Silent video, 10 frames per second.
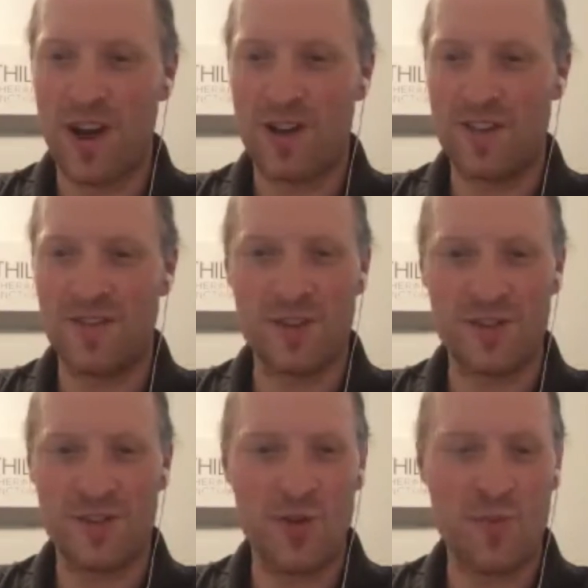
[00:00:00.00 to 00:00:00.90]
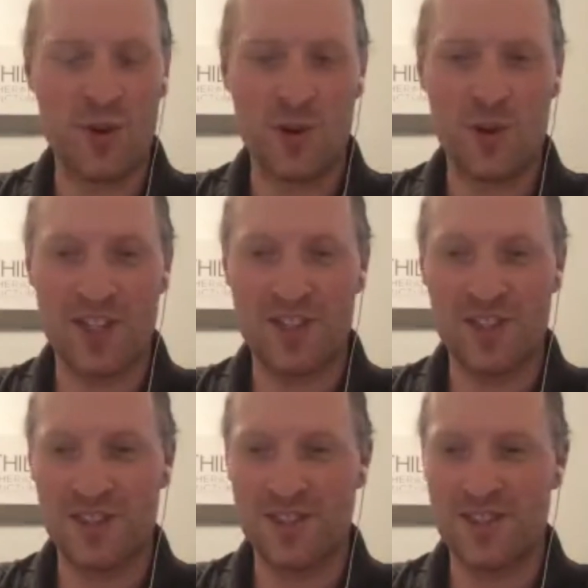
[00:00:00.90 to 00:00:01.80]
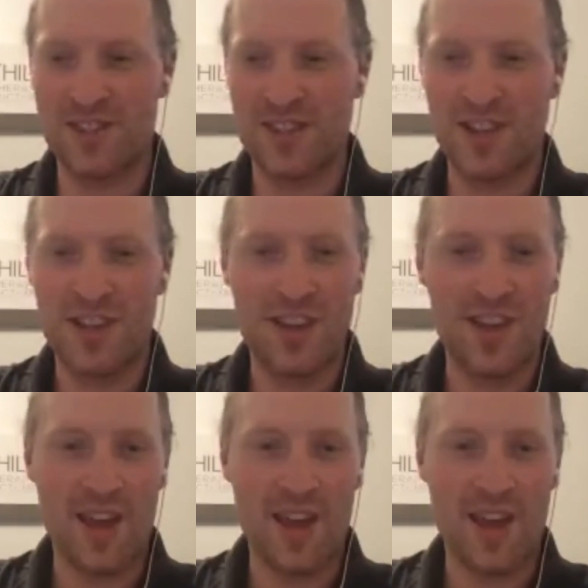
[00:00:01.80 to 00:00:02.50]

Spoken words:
Well, if there's no more questions,